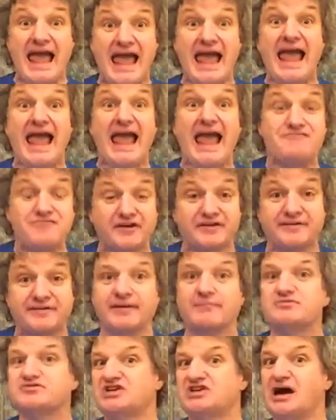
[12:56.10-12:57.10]
if at
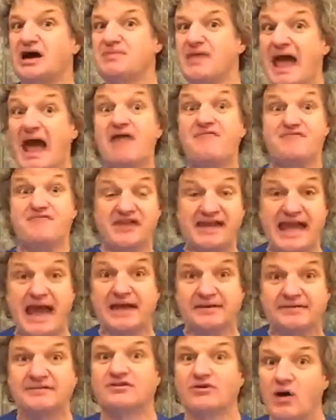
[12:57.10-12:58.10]
some time the app
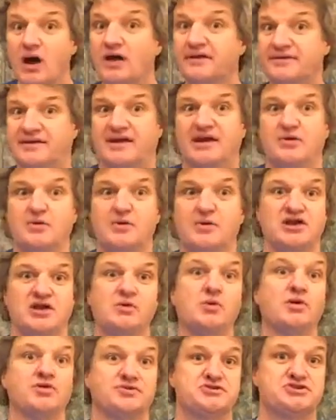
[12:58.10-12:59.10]
forgets to ask you whether you
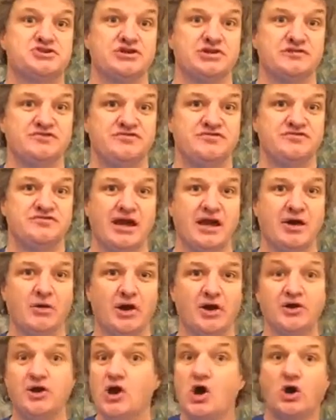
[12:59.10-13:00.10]
want to turn video
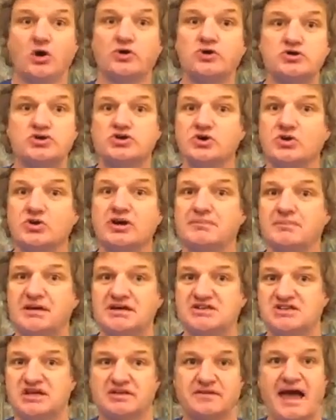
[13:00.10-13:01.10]
on, or you join a
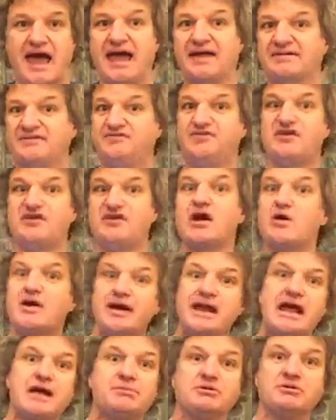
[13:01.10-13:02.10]
meeting that has video
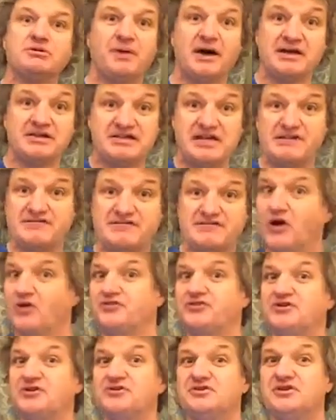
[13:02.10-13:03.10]
enabled by default
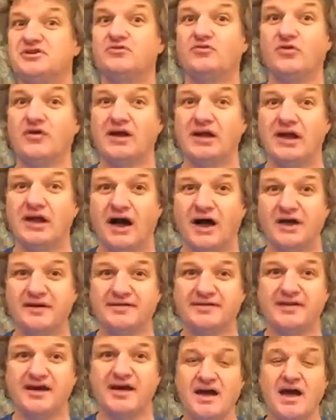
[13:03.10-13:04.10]
and you didn't
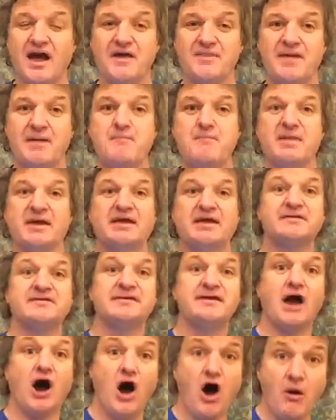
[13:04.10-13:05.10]
realize, then because
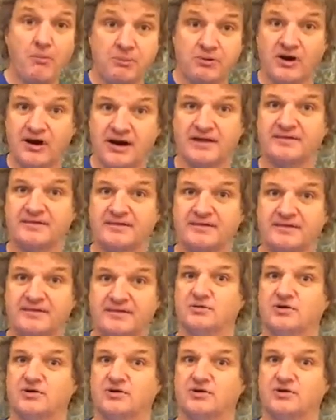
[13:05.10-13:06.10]
the operating system
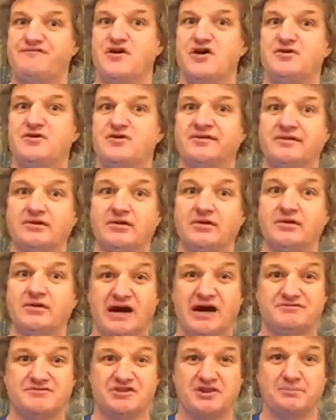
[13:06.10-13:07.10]
on your phone is looking
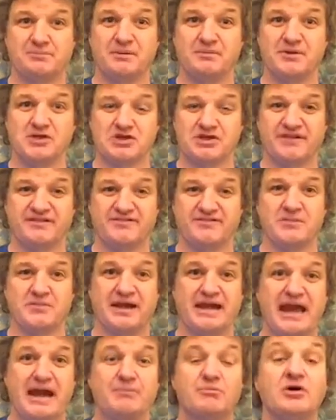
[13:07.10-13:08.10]
after the permissions from the
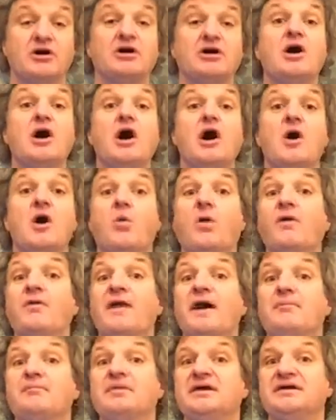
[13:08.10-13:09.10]
camera, what
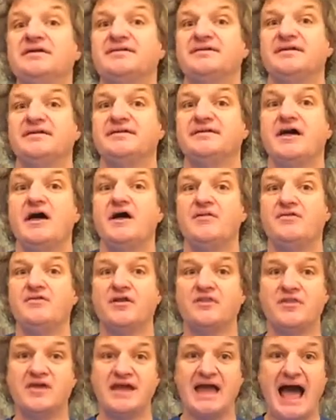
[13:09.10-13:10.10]
that means is that
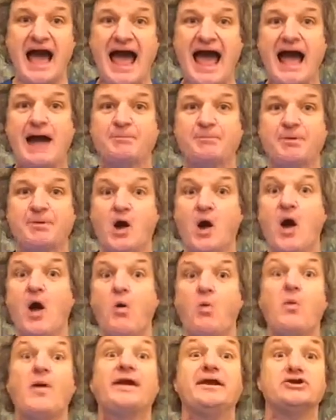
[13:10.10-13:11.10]
the app,
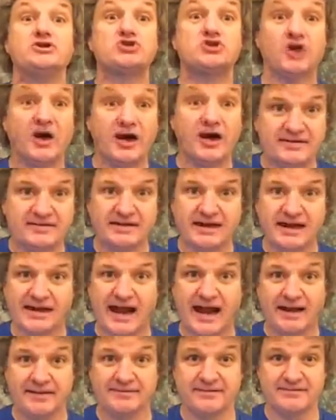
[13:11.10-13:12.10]
when it tries to get
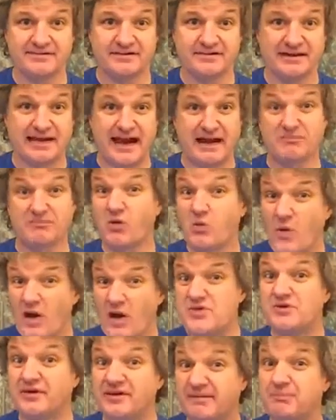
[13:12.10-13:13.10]
access to the camera,
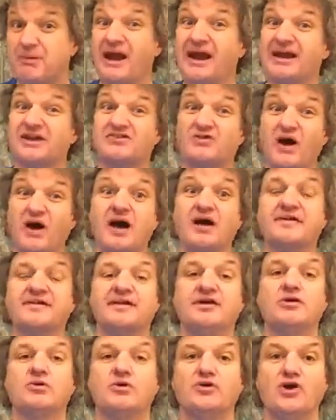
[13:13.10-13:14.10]
whether it's planning to ask
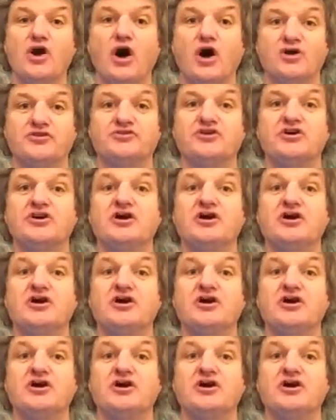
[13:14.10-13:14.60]
you or not,